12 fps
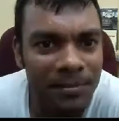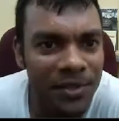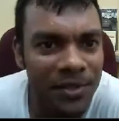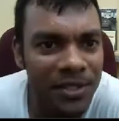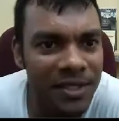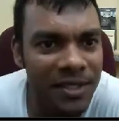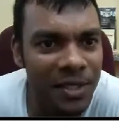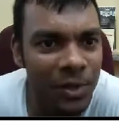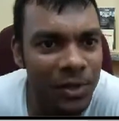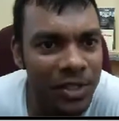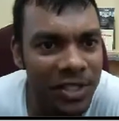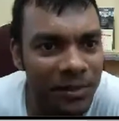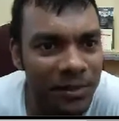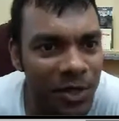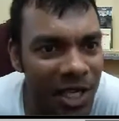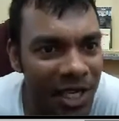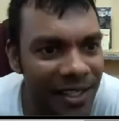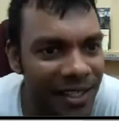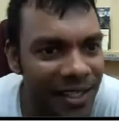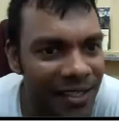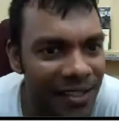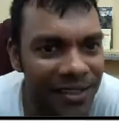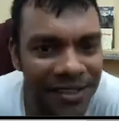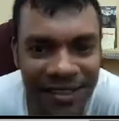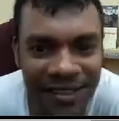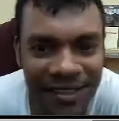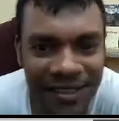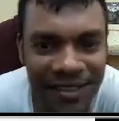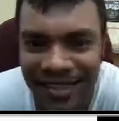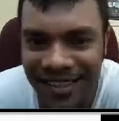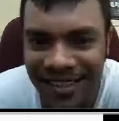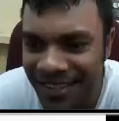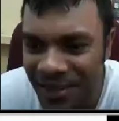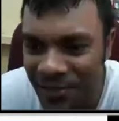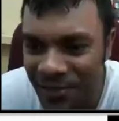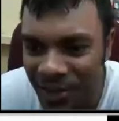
Oh, it says. Thanks. Yeah.